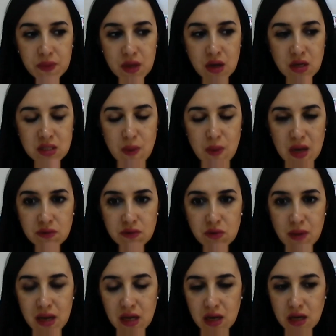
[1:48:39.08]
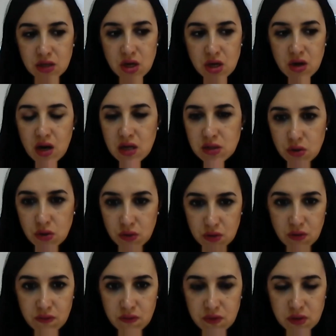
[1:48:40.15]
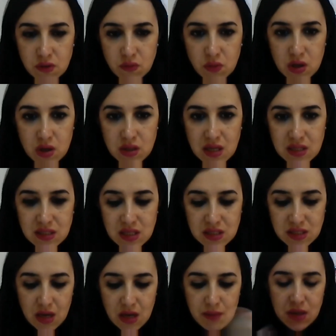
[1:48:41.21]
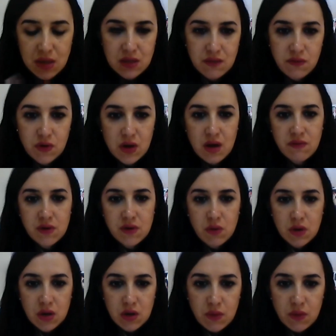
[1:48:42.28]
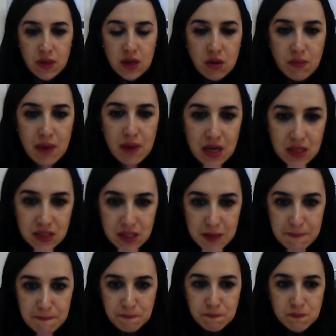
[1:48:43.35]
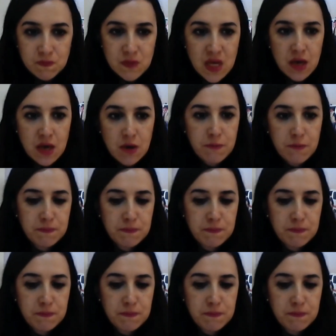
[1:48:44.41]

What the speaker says: respect for migration rights all over the world and sustainability for everyone within humanity. Thank you.